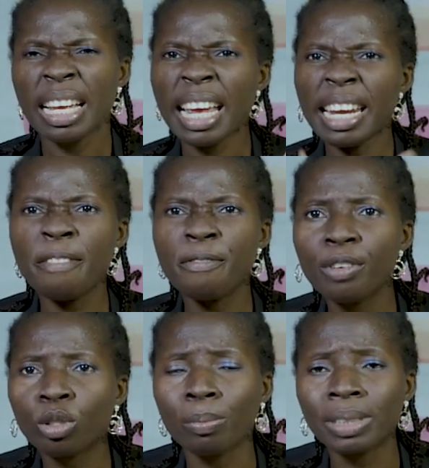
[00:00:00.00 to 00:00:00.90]
Then, if,
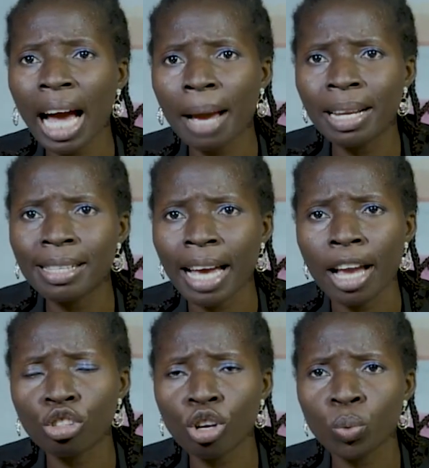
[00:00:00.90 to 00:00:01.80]
some time later,
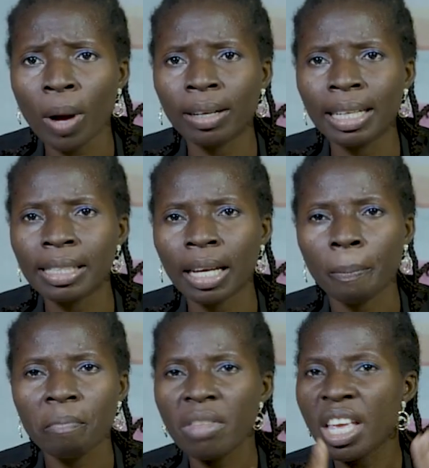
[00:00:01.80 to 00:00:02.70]
a short while later,
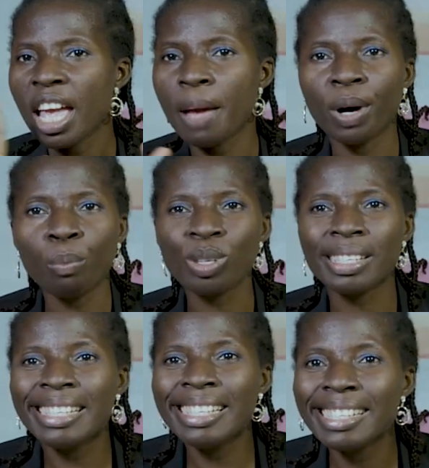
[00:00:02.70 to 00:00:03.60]
Abraham
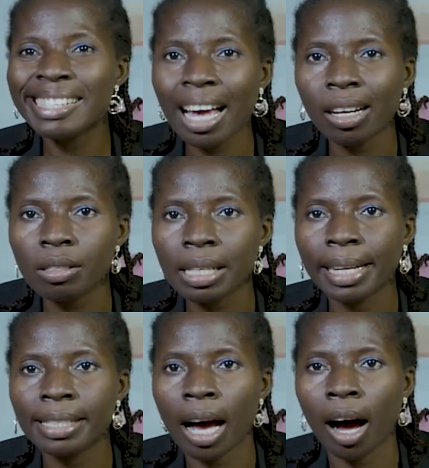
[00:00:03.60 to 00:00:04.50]
was sitting down
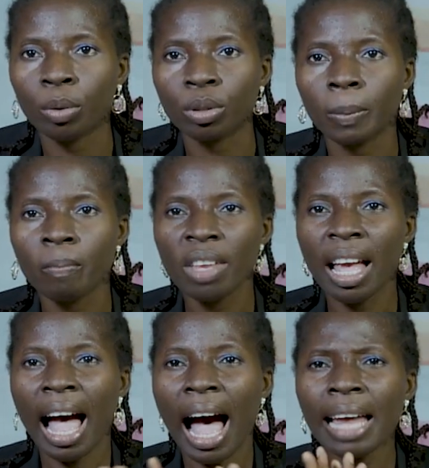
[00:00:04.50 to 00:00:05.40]
outside his house.
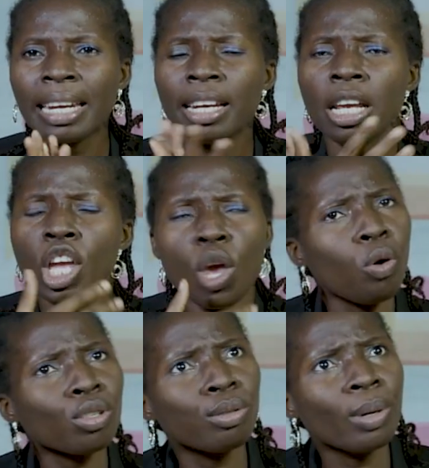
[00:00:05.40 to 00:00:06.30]
And then he
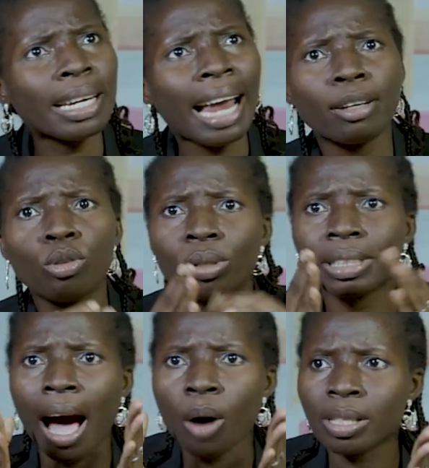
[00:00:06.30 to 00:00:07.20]
was looking and
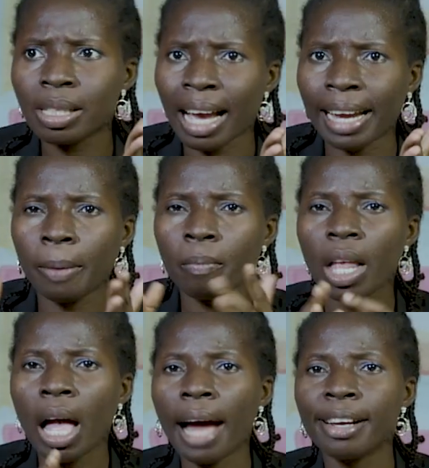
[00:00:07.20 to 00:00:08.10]
looks outside
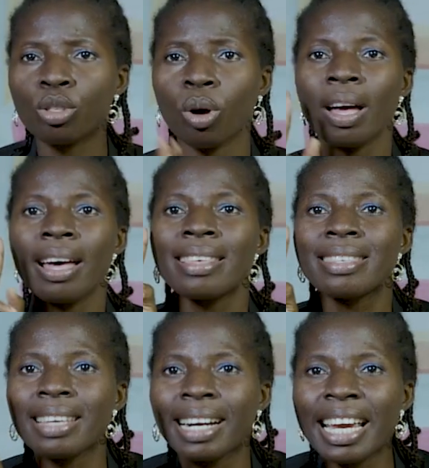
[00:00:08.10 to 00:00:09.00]
and he saw
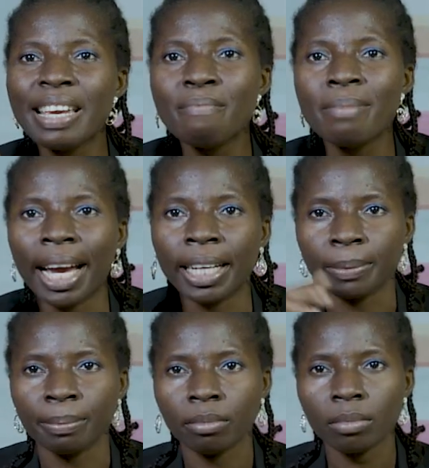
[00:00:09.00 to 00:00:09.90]
three men.